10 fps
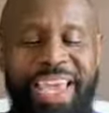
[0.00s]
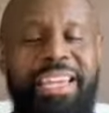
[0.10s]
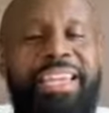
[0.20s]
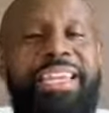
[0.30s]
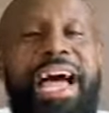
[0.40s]

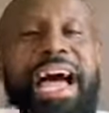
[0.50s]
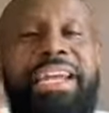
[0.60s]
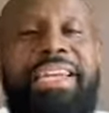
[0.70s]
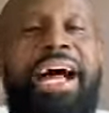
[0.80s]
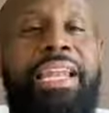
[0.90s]
And then
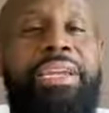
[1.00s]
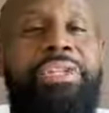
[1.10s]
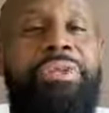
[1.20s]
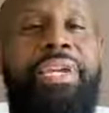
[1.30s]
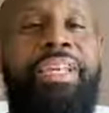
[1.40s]

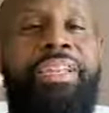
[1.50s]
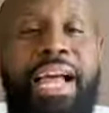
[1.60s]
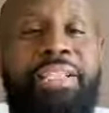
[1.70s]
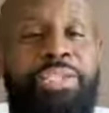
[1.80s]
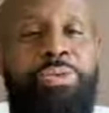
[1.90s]
idolatry,
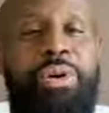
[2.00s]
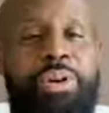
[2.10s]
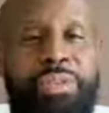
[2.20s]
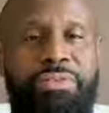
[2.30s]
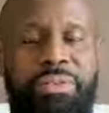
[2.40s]
that's a
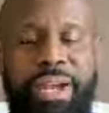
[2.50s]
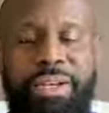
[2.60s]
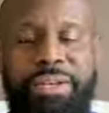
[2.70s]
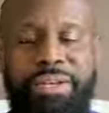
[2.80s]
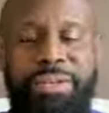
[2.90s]
work of the
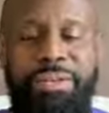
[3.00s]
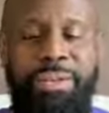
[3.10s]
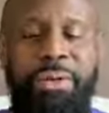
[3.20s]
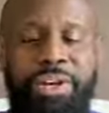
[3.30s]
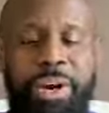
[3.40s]
flesh.
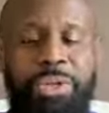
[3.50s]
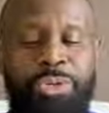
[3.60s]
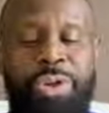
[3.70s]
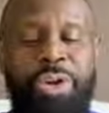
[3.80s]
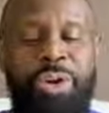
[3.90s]
So
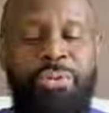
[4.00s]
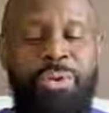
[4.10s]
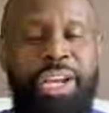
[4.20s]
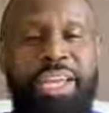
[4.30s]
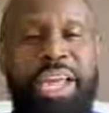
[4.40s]
adultery,
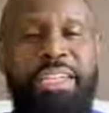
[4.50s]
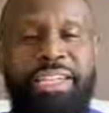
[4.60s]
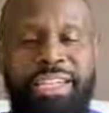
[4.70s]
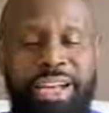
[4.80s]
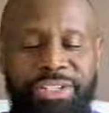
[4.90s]

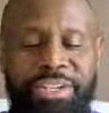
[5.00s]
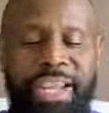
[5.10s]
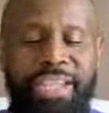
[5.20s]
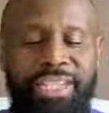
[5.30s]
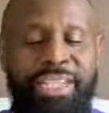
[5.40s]
fornication
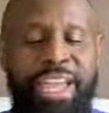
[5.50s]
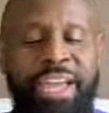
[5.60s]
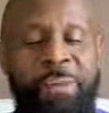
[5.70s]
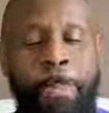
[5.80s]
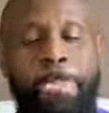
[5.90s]
yesterday,
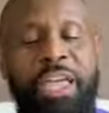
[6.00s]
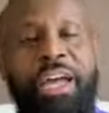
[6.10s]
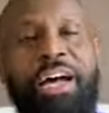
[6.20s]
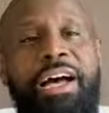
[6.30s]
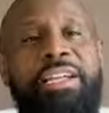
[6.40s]
today,
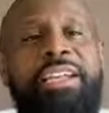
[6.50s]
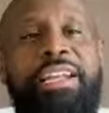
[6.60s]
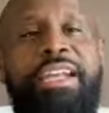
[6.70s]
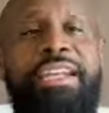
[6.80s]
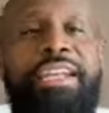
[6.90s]

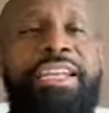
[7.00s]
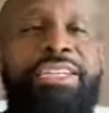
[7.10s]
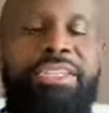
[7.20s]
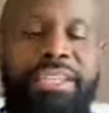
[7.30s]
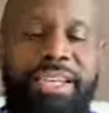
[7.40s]

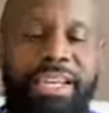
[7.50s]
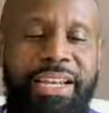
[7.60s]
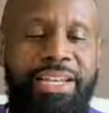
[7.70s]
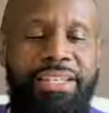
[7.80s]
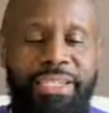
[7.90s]
uncleanness,
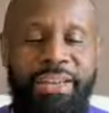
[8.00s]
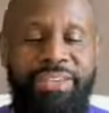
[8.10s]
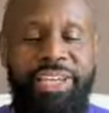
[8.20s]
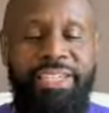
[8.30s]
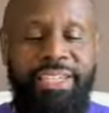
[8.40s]

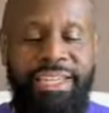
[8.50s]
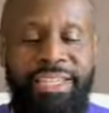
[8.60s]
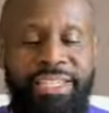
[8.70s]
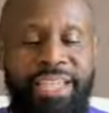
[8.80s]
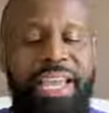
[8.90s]

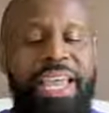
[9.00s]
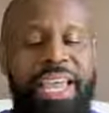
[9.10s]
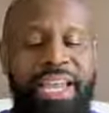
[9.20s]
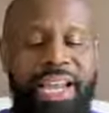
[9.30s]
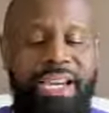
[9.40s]
lasciviousness,
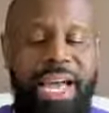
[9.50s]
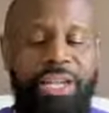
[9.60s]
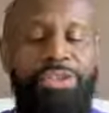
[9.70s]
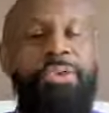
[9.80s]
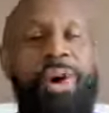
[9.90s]
and
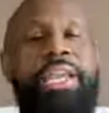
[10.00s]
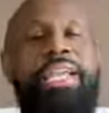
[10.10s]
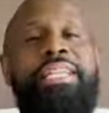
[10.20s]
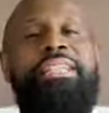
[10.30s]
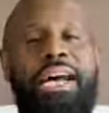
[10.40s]
idolatry. What
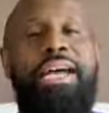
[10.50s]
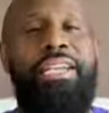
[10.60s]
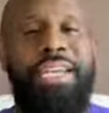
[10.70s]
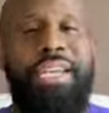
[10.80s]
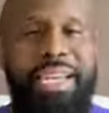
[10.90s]
is
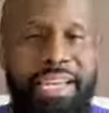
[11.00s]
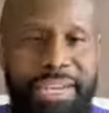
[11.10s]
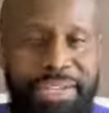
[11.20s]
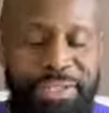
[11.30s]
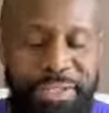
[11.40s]

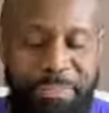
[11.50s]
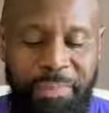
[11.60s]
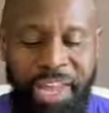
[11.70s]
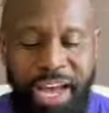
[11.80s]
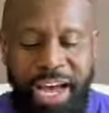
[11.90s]
uncleanness?
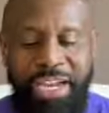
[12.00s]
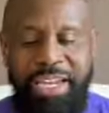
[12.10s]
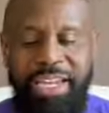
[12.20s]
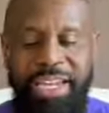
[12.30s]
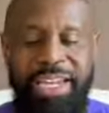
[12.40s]

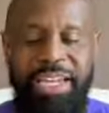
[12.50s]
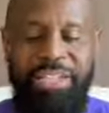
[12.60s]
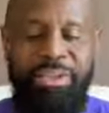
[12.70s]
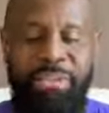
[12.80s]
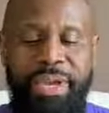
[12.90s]

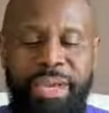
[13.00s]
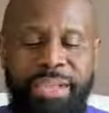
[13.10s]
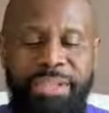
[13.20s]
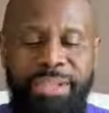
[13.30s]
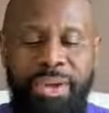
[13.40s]
Uncleanness
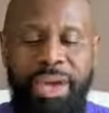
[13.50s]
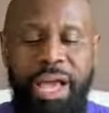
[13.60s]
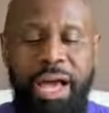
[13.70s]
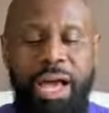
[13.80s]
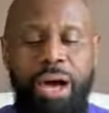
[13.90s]
means
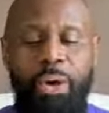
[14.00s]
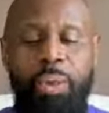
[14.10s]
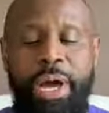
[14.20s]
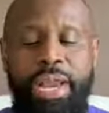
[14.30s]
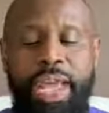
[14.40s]
uh,
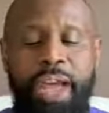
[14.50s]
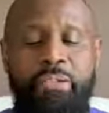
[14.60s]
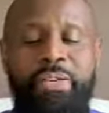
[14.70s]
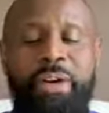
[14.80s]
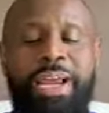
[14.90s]

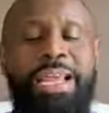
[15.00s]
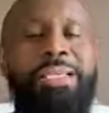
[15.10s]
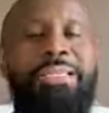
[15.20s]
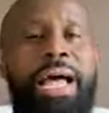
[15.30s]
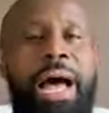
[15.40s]
whatever
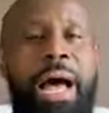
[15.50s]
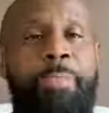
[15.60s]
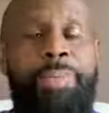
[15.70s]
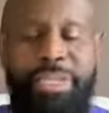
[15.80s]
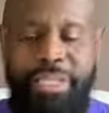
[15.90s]
is
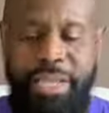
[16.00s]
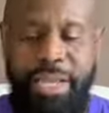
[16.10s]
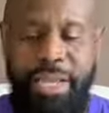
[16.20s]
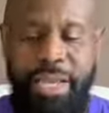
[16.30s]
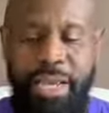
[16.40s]

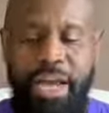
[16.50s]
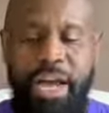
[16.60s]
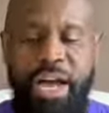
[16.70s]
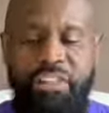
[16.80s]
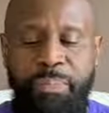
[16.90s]
opposite
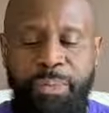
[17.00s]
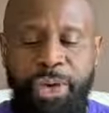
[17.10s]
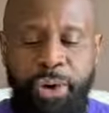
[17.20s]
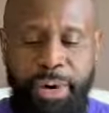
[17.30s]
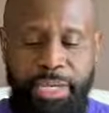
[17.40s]
of
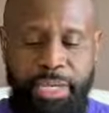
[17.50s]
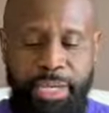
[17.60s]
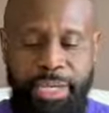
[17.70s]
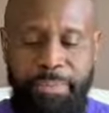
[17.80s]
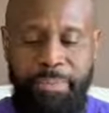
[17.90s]

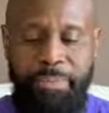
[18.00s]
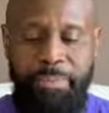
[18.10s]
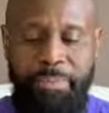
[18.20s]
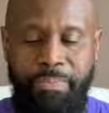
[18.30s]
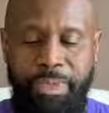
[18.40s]
purity,
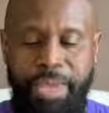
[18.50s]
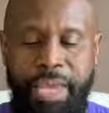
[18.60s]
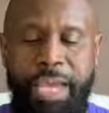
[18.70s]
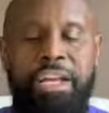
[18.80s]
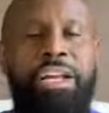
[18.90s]

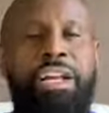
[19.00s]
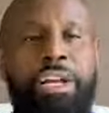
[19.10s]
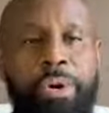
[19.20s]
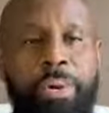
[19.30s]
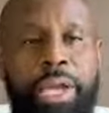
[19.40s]

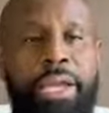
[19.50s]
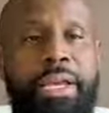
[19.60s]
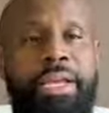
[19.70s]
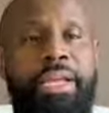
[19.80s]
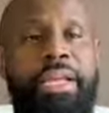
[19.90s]

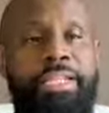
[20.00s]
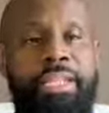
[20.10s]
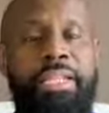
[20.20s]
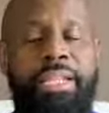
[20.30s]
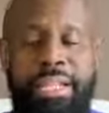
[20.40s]
including,
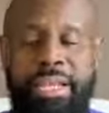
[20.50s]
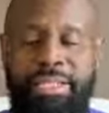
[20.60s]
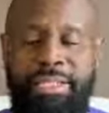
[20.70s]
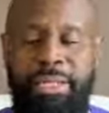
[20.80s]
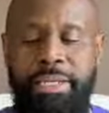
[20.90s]
listen to
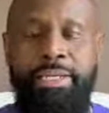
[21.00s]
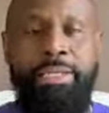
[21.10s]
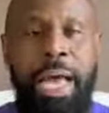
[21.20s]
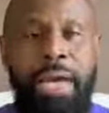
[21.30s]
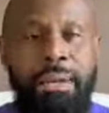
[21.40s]
this,
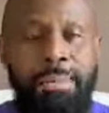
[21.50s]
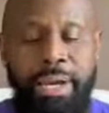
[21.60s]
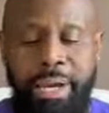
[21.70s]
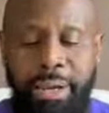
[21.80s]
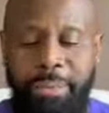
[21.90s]

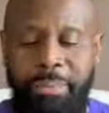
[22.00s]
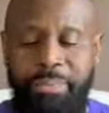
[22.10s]
sodomy,